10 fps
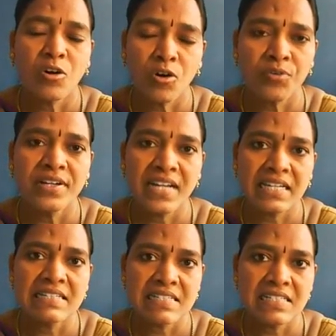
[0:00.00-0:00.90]

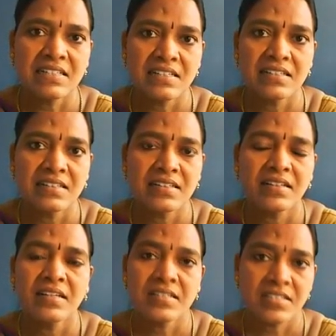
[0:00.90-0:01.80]
COVID-19,
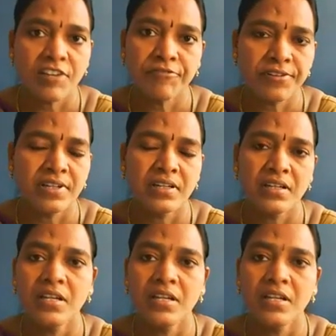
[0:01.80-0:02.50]
suffering.